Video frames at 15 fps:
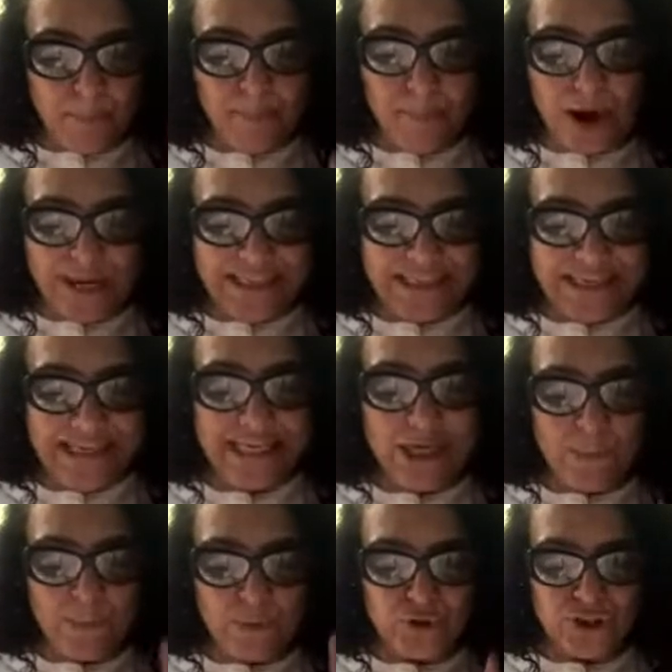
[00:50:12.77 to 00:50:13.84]
partner in a
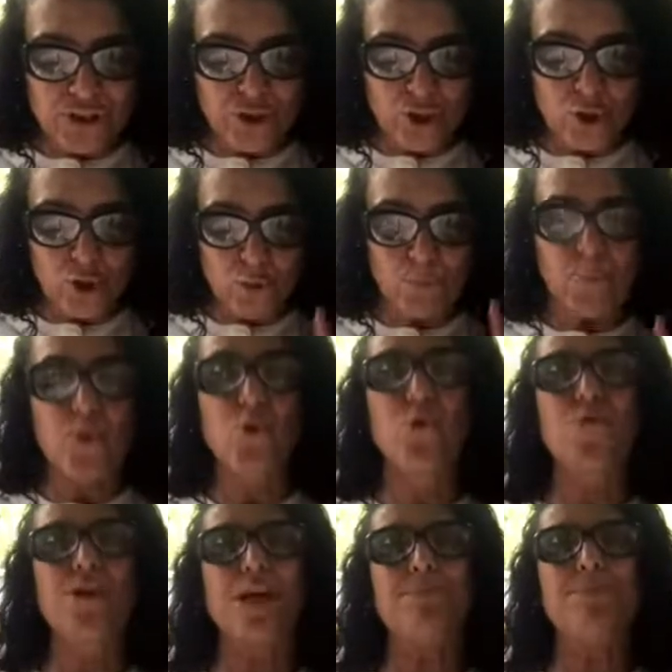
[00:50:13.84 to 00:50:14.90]
position to
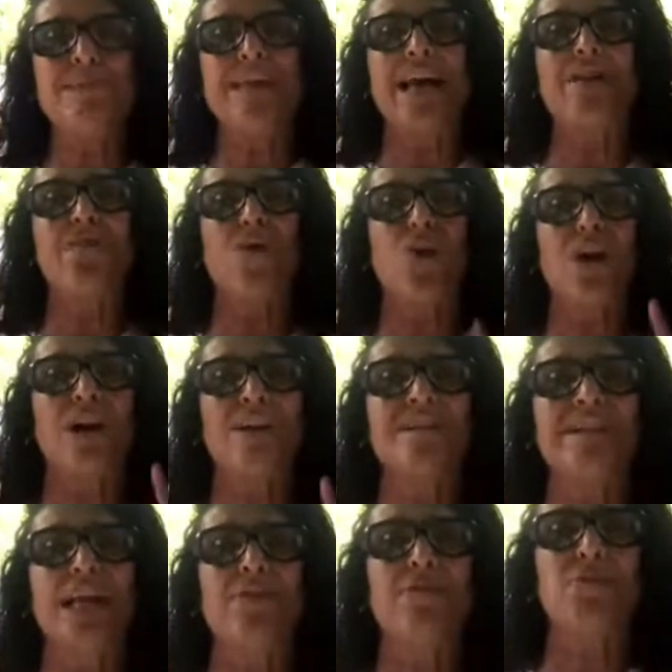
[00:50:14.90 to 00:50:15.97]
prove himself or
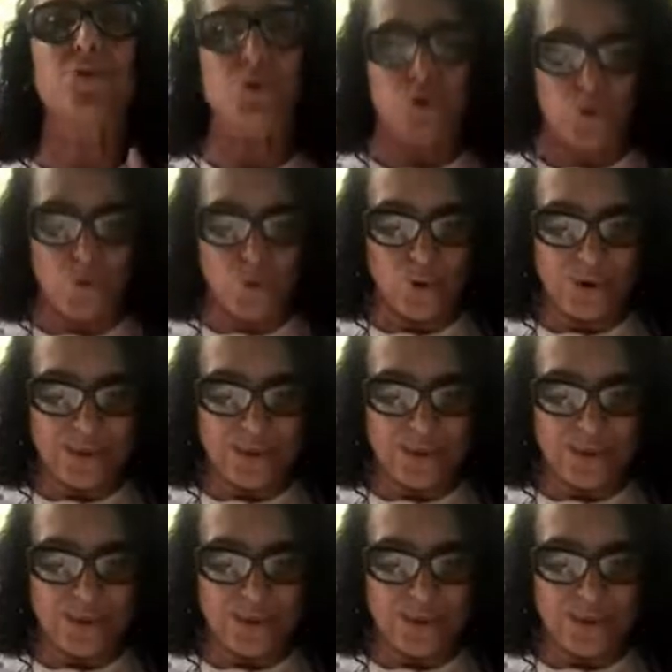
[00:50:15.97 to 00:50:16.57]
herself to you